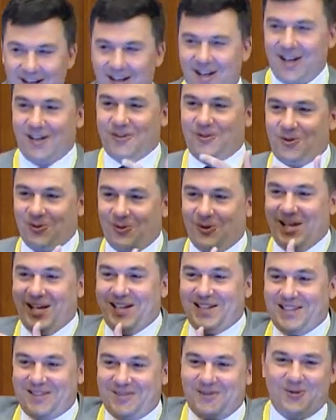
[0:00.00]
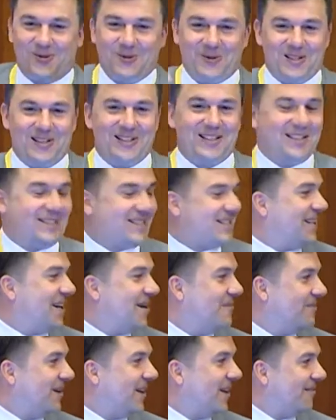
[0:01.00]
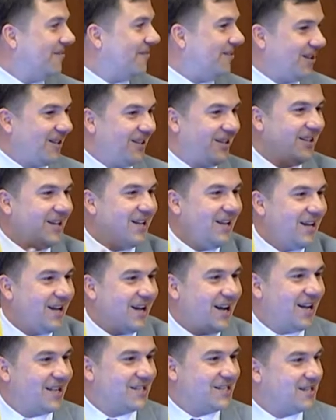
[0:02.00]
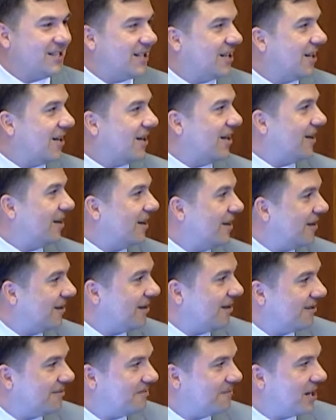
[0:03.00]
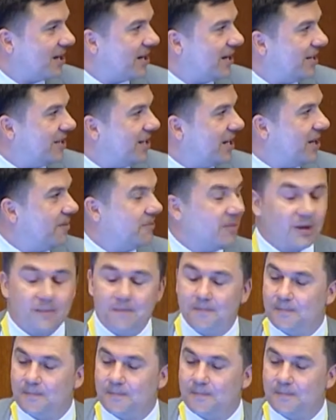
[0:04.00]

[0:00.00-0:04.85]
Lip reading: and to get to the same level as my neighbor.